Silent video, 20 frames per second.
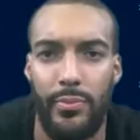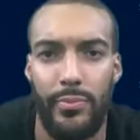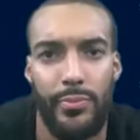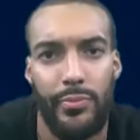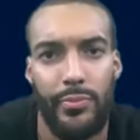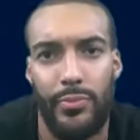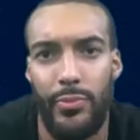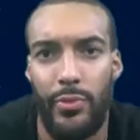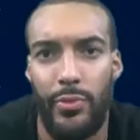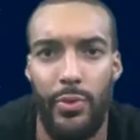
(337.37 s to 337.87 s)

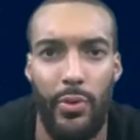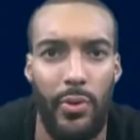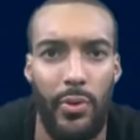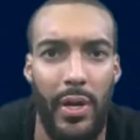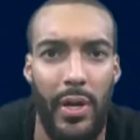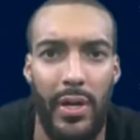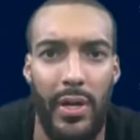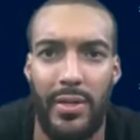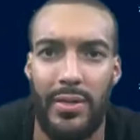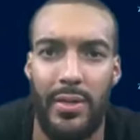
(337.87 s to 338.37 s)
you know,
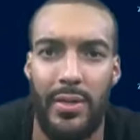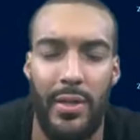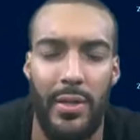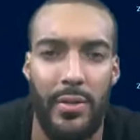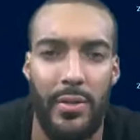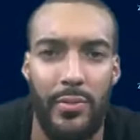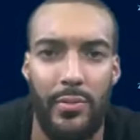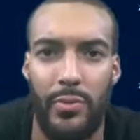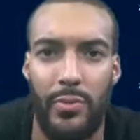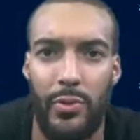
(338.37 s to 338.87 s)
like I said,
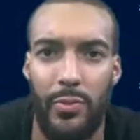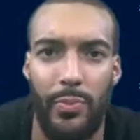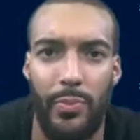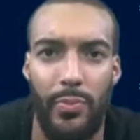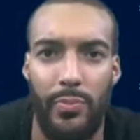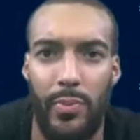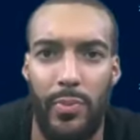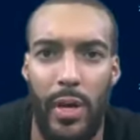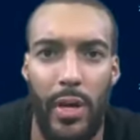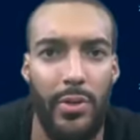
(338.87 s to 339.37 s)

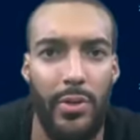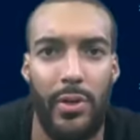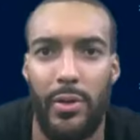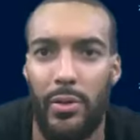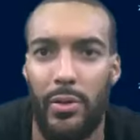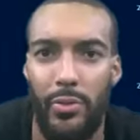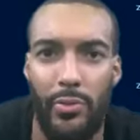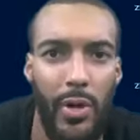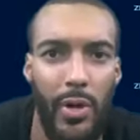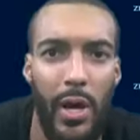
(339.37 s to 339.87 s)
I think
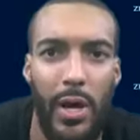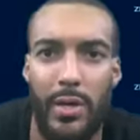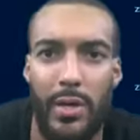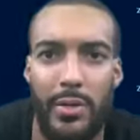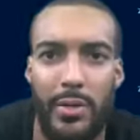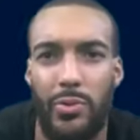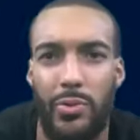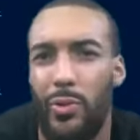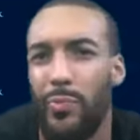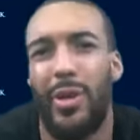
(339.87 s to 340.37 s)
you guys
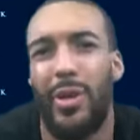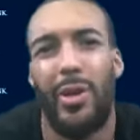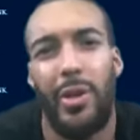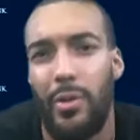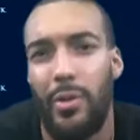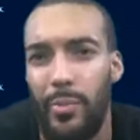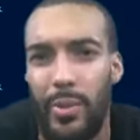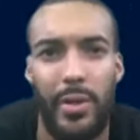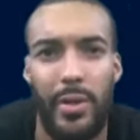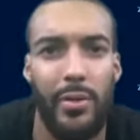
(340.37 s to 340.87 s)
know me a little
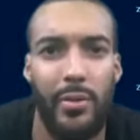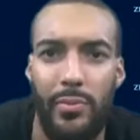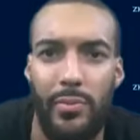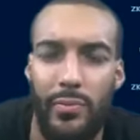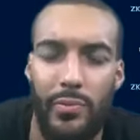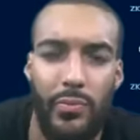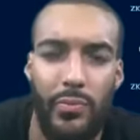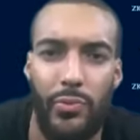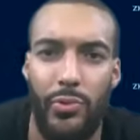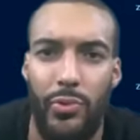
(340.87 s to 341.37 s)
bit.
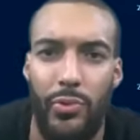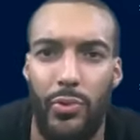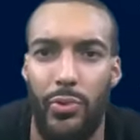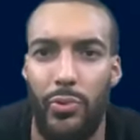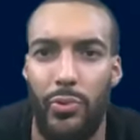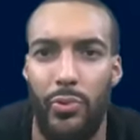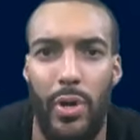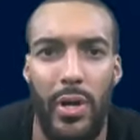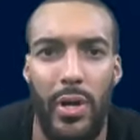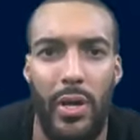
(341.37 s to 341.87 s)
You know
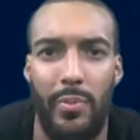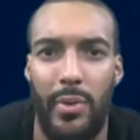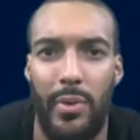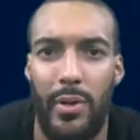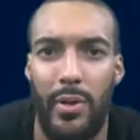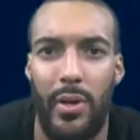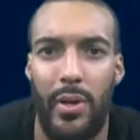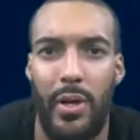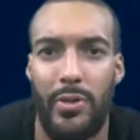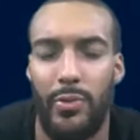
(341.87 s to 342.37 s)
who I am
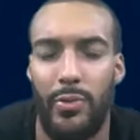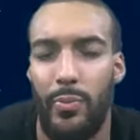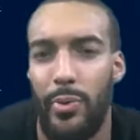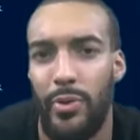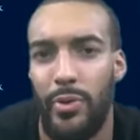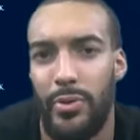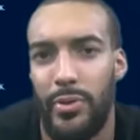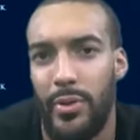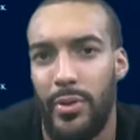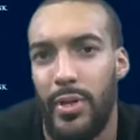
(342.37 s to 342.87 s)
as a
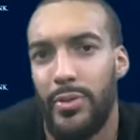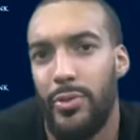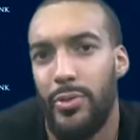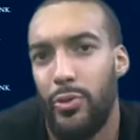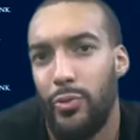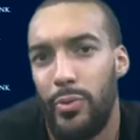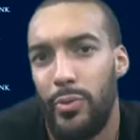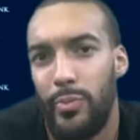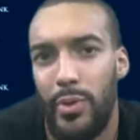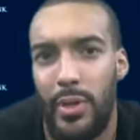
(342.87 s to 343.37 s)
person, as a
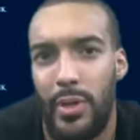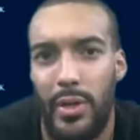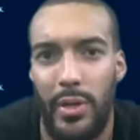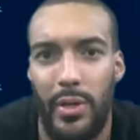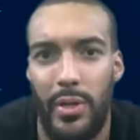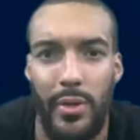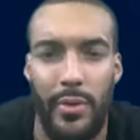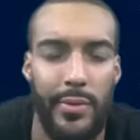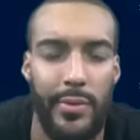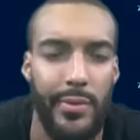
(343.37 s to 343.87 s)
human being.
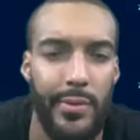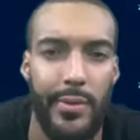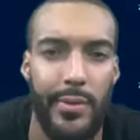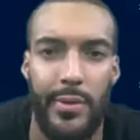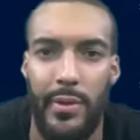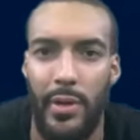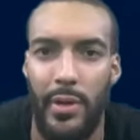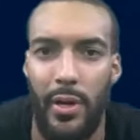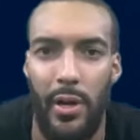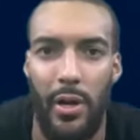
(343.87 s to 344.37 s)

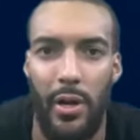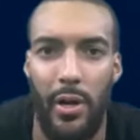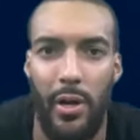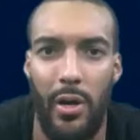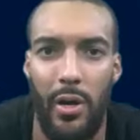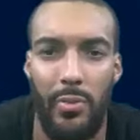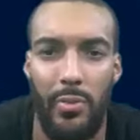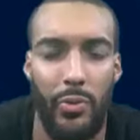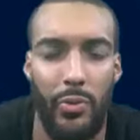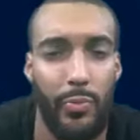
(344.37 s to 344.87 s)

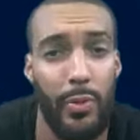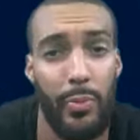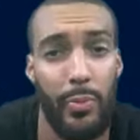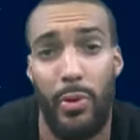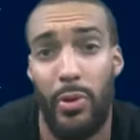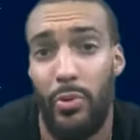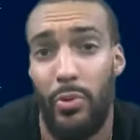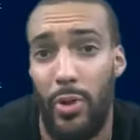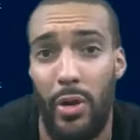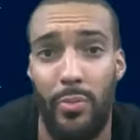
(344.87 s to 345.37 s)
The people
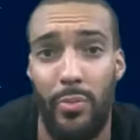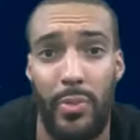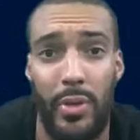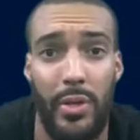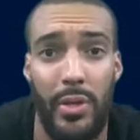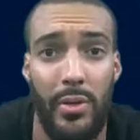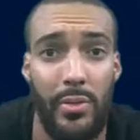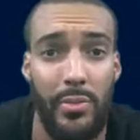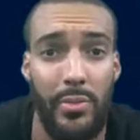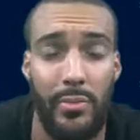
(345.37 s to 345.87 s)
around me
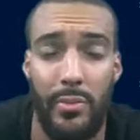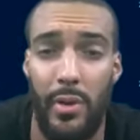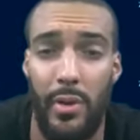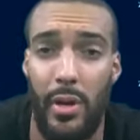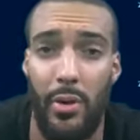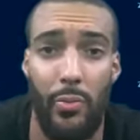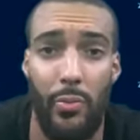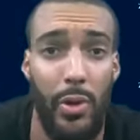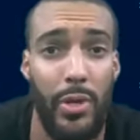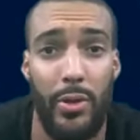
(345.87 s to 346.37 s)

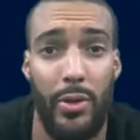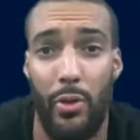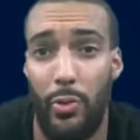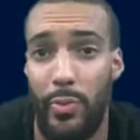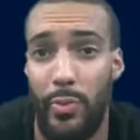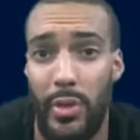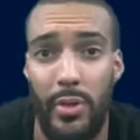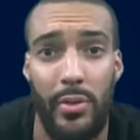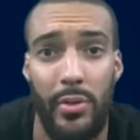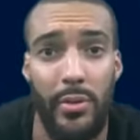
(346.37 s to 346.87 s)
really know
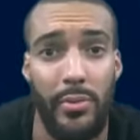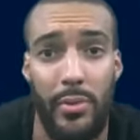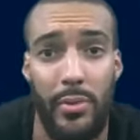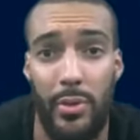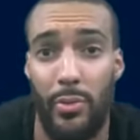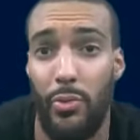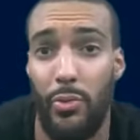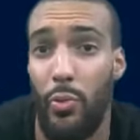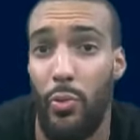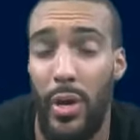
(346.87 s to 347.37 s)
me. They
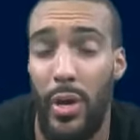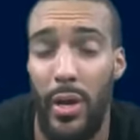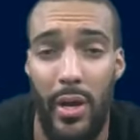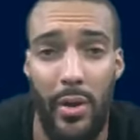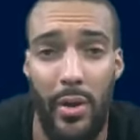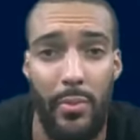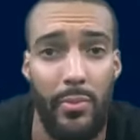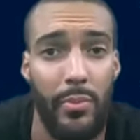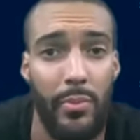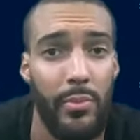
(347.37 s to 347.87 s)
know who I am.